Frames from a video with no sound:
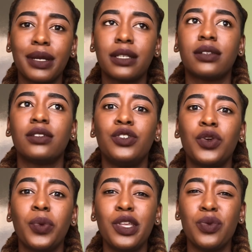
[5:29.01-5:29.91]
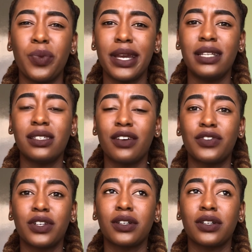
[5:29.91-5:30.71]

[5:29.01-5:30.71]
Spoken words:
but you know, when you wait after,